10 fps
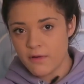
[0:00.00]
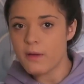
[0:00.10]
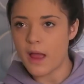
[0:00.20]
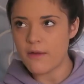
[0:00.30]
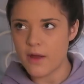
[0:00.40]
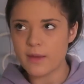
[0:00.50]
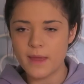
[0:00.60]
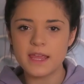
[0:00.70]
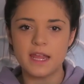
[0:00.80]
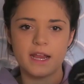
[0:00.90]
I, re I,
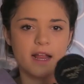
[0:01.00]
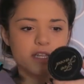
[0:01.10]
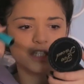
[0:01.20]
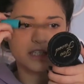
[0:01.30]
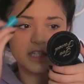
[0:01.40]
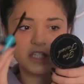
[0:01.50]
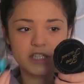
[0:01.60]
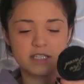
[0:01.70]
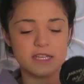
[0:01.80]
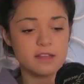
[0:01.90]
recommend getting eyelash
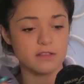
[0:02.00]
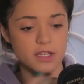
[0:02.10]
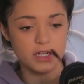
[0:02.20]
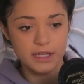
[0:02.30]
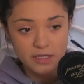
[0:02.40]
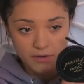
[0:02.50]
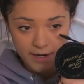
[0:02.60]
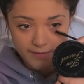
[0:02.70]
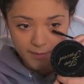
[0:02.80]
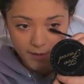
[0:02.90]
extensions. It, literally, you
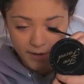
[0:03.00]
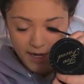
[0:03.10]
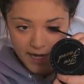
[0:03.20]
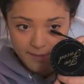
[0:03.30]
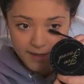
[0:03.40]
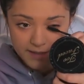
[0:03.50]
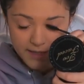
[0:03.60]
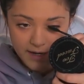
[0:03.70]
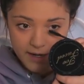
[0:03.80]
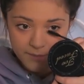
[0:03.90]
don't have to put on any
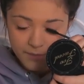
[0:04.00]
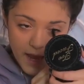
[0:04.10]
mascara.